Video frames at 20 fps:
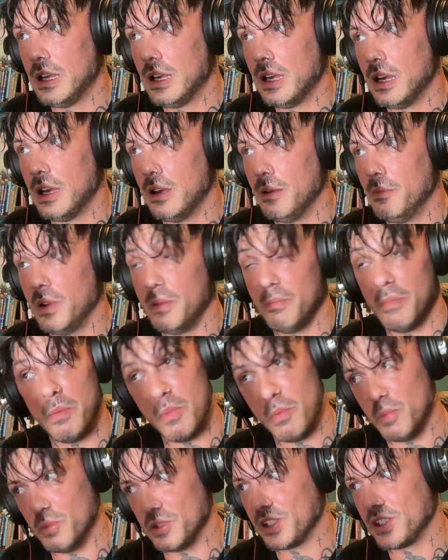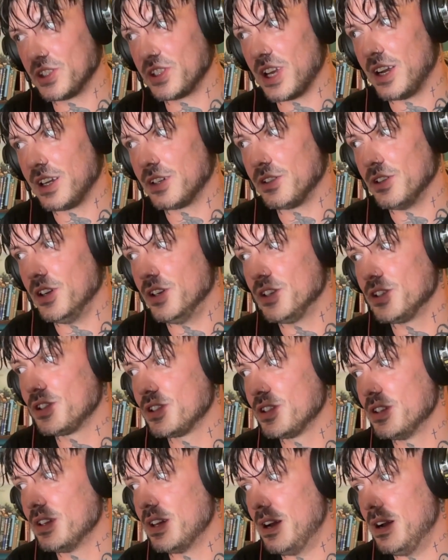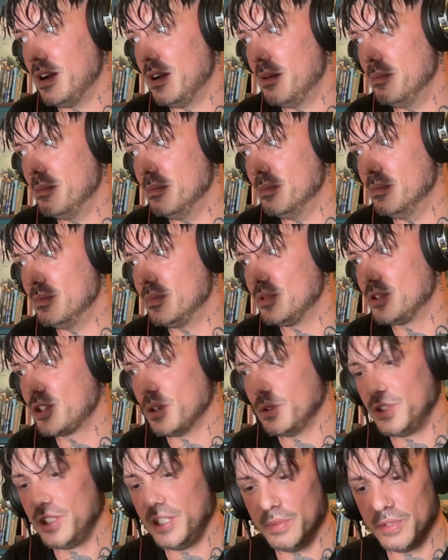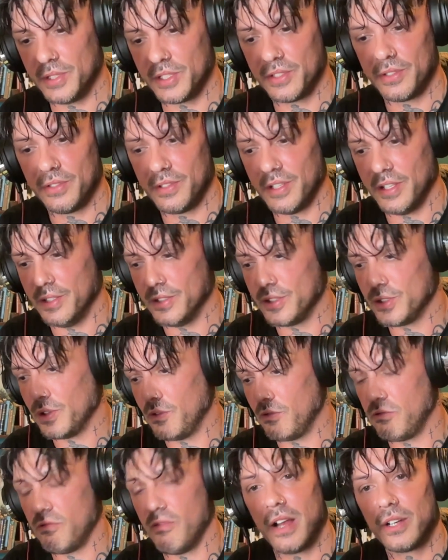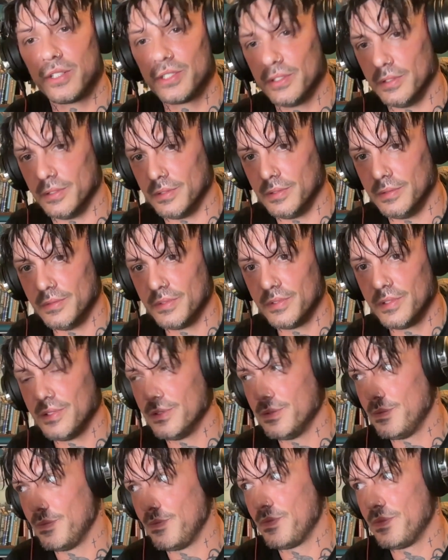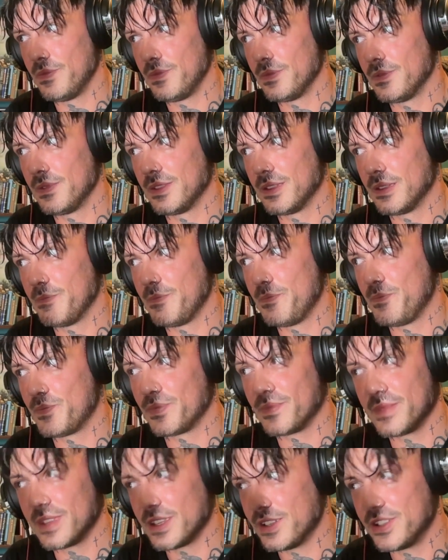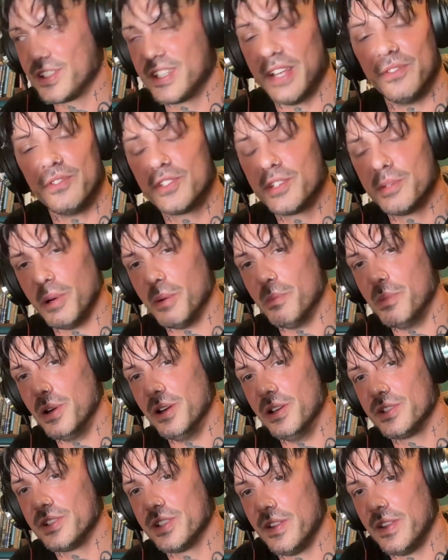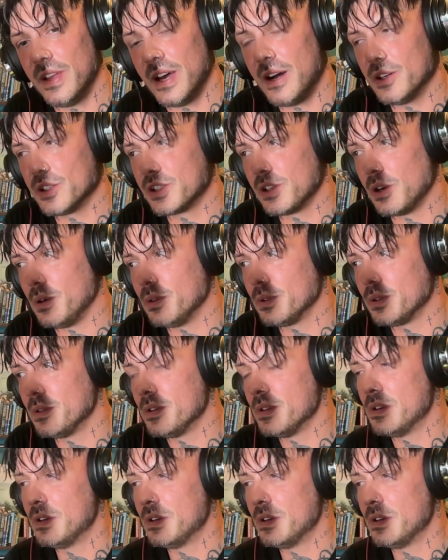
And my mum was a psych nurse, so she was the sort of rational, sensible person in the household.